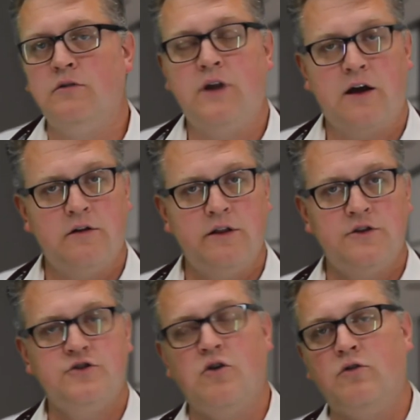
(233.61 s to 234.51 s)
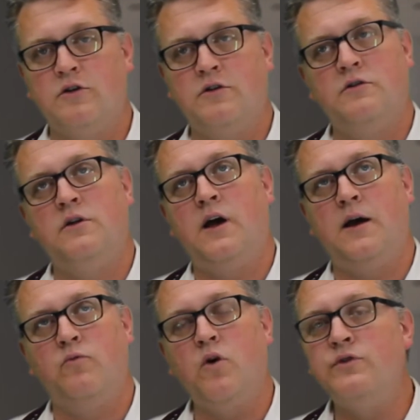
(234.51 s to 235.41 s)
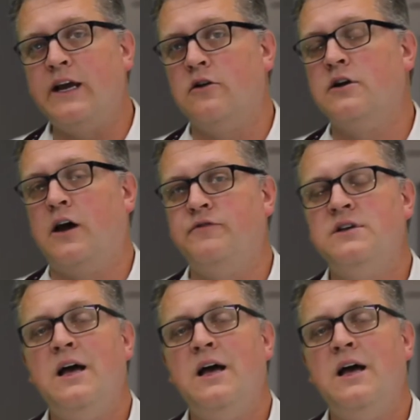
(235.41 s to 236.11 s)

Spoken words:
not only the shoulder rotator cuffs,